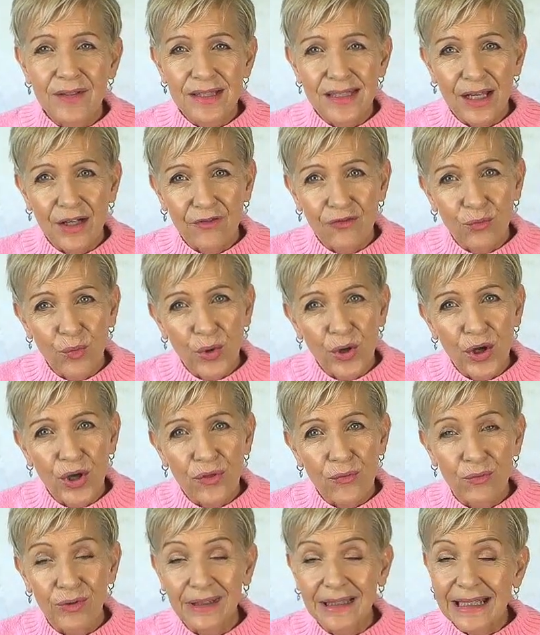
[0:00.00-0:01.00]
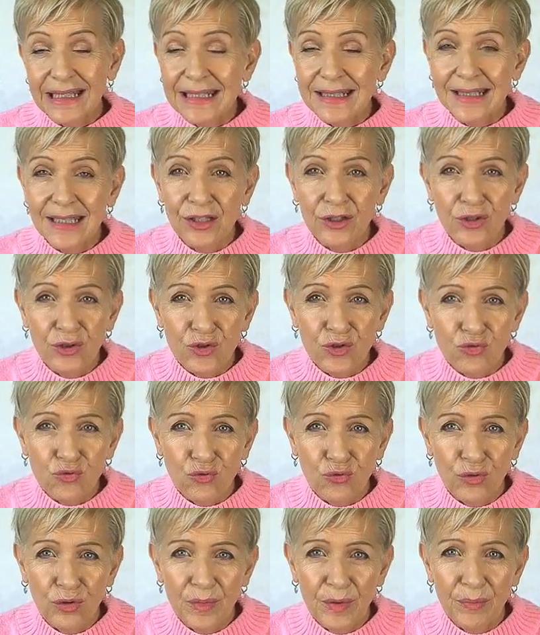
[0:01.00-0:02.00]
self-worth, releasing those
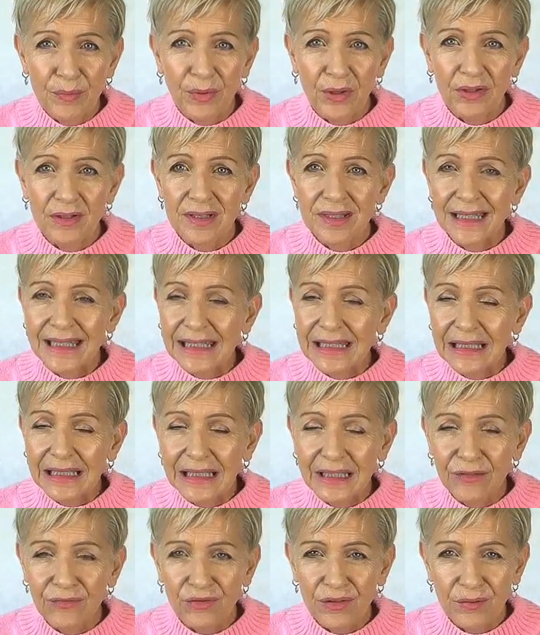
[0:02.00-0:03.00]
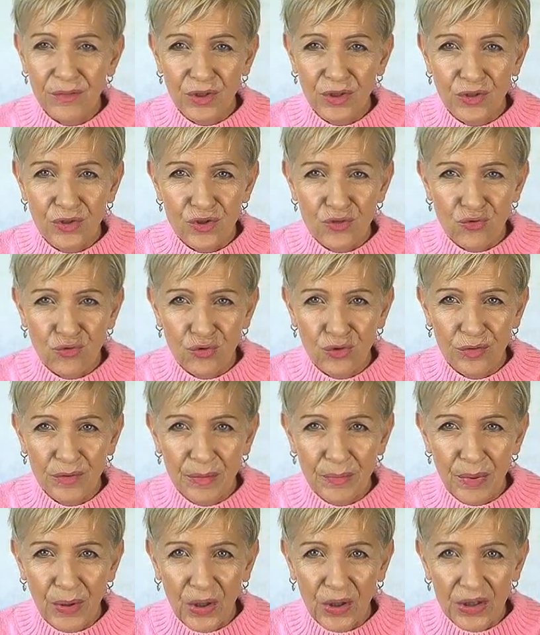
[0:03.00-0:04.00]
trauma bonds, healing from those
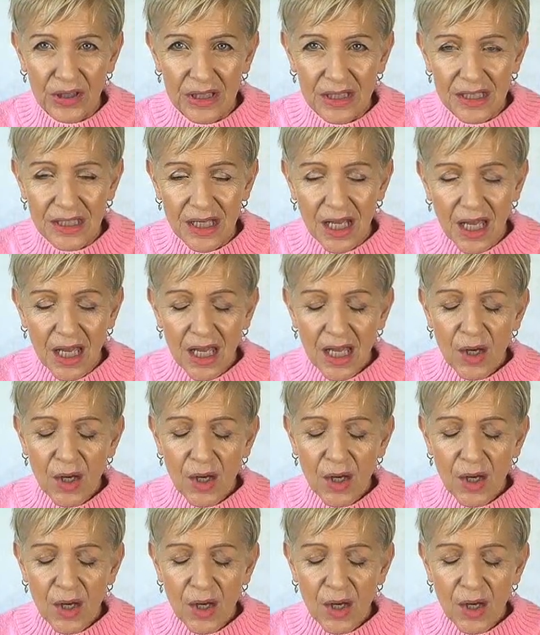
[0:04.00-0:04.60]
trauma bonds,